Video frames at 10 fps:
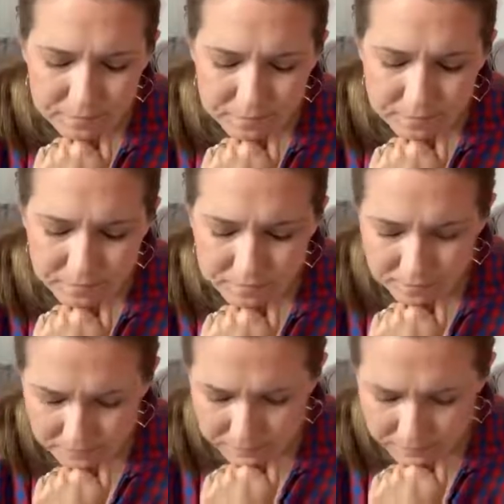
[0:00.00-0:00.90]

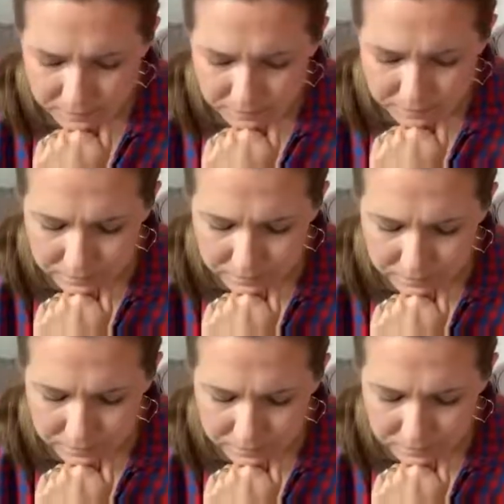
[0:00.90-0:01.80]

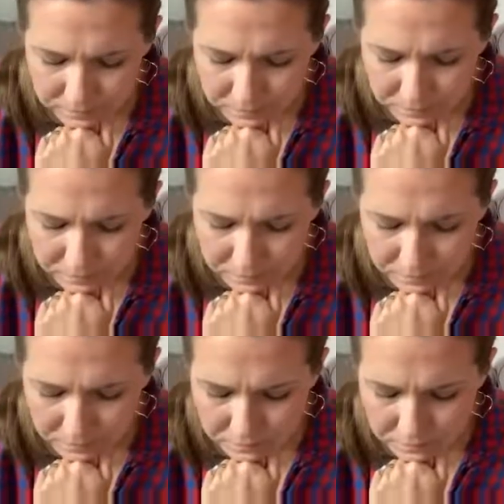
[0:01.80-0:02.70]

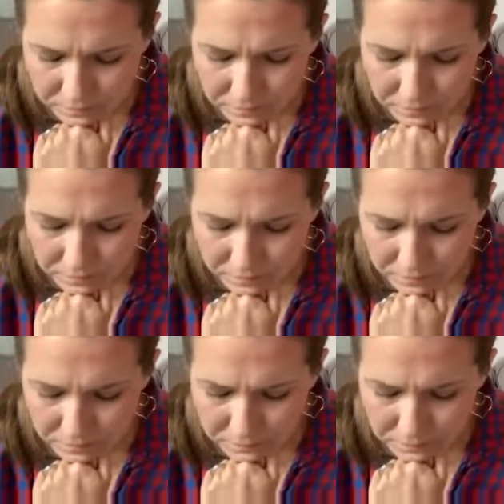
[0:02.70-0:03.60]

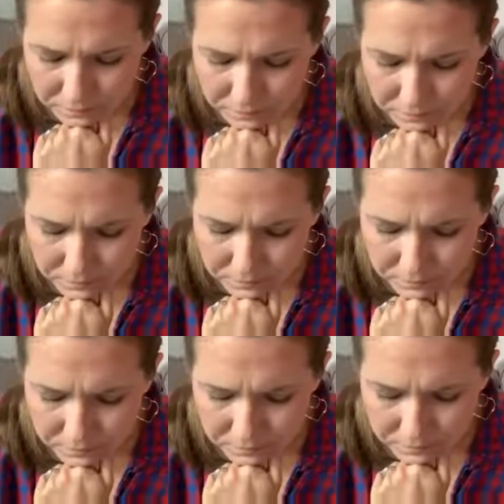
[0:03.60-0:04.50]

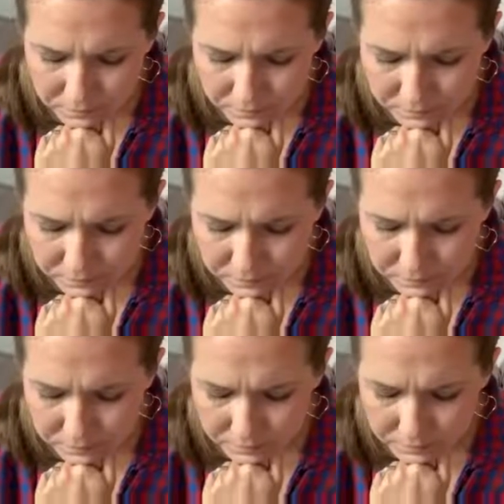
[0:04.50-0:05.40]

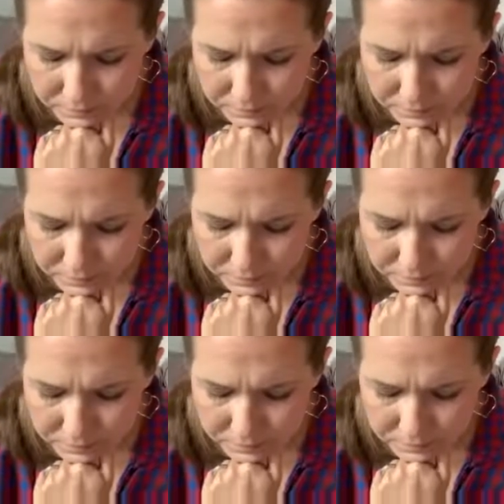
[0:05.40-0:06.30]

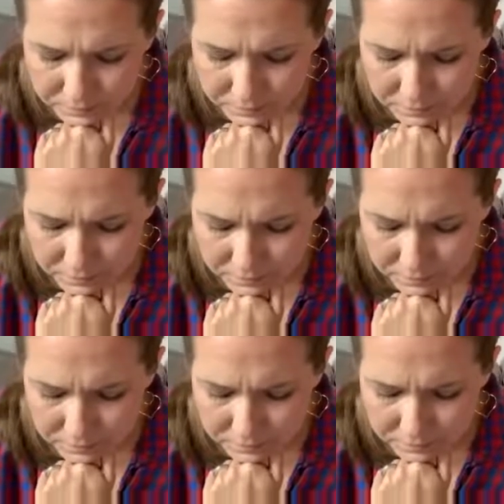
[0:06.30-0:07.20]

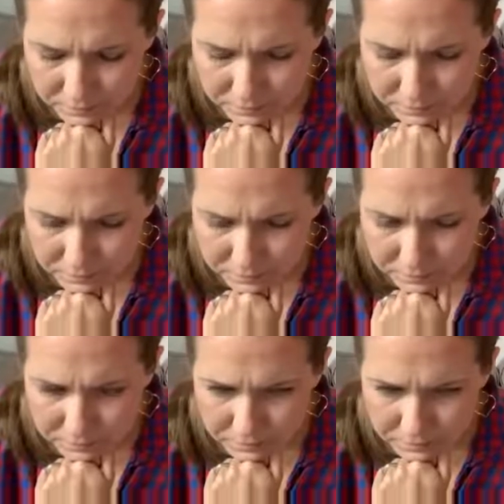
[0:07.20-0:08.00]
No words are spoken by the person on screen.